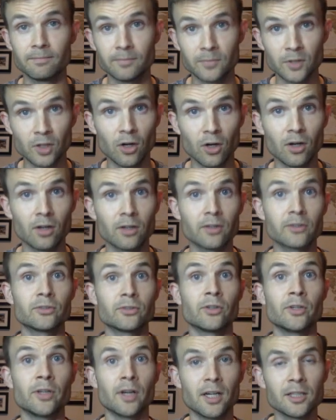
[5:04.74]
dogs
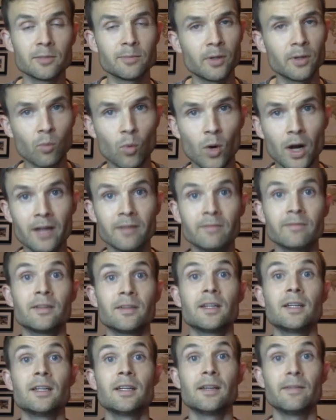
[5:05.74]
or your husband and wife,
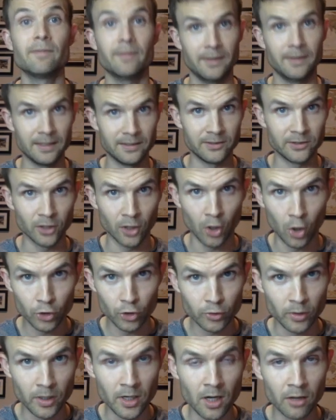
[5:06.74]
this is
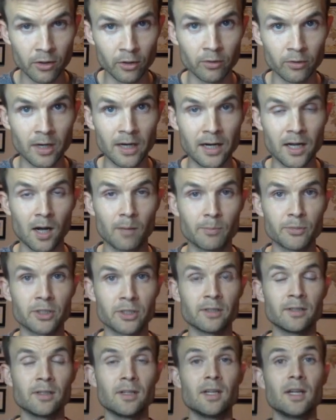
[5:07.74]
also another great
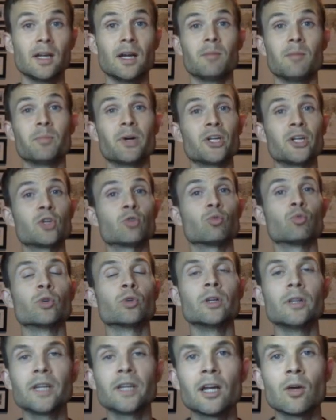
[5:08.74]
option, but you're
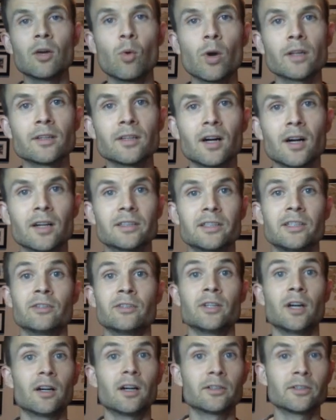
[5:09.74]
really going to want to talk to your
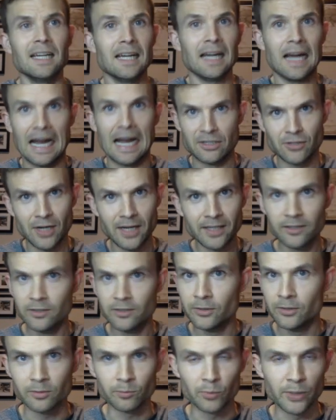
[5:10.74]
doctor. I tried to do
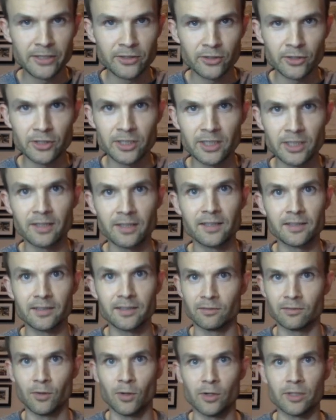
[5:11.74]
some research into this
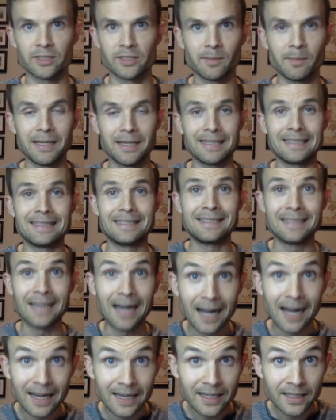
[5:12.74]
as far as somebody
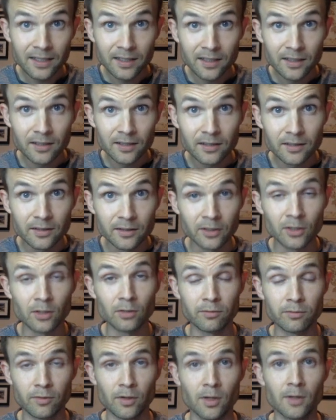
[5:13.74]
dying, you know,
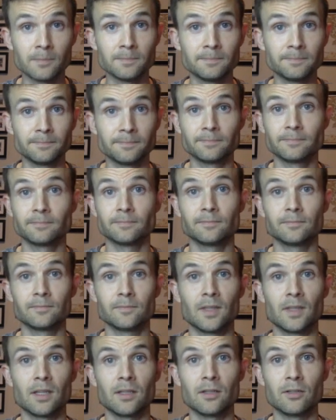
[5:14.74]
from
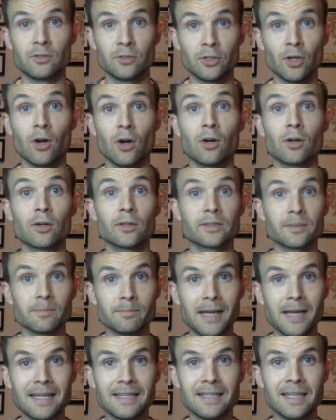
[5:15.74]
dogs and
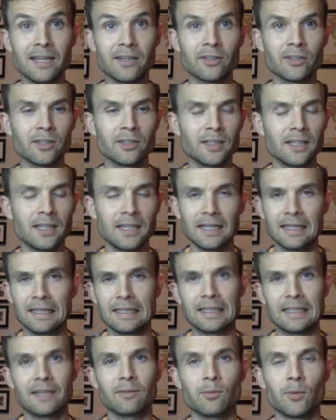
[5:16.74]
pet dander.
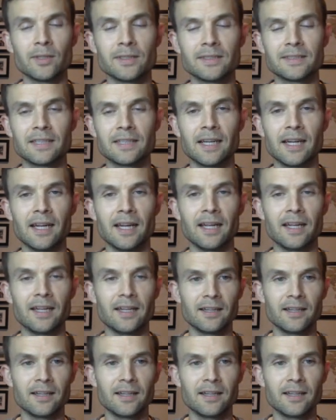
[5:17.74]
And I want to say,